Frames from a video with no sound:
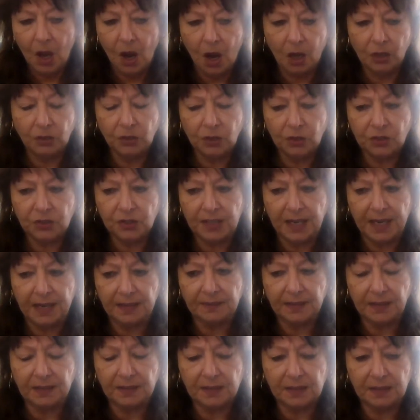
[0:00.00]

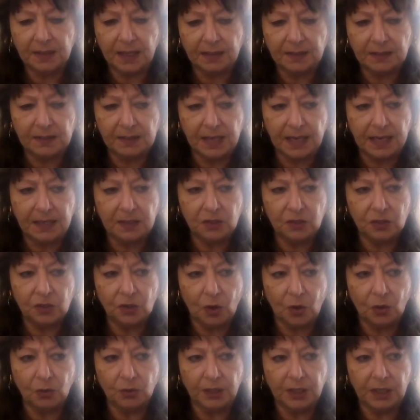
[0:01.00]
Understand that, that Satan's
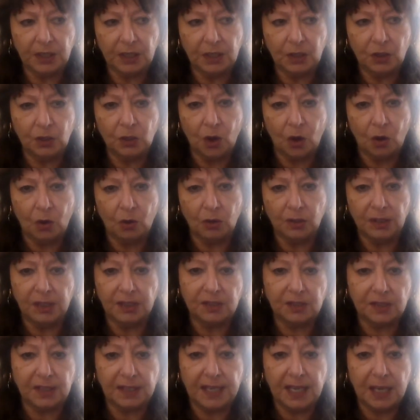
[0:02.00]
only goal
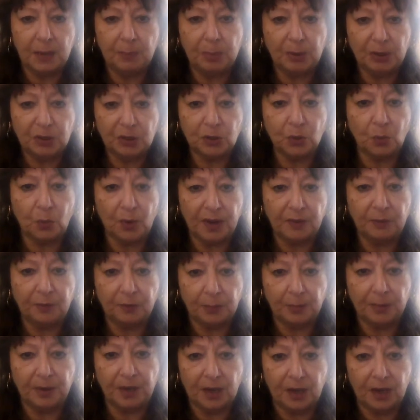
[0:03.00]
is to keep us away
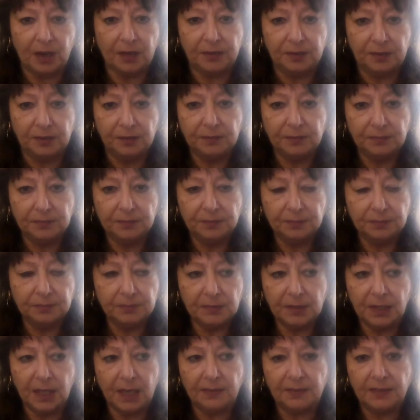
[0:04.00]
from God.
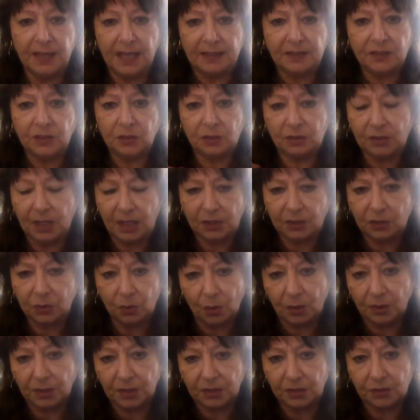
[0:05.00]
That's, that's
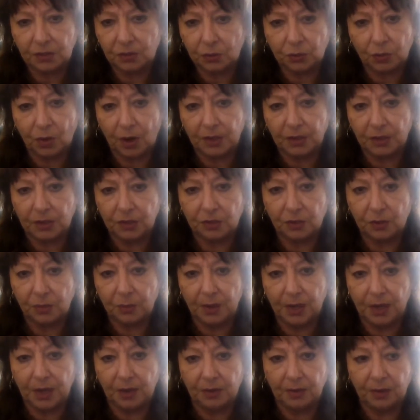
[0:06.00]
all he's trying to do
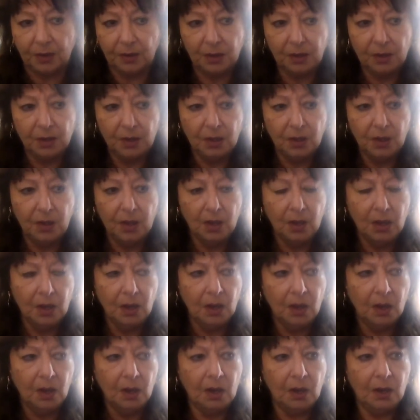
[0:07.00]
here.
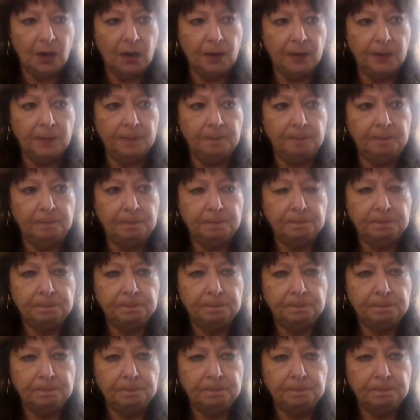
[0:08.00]
Um,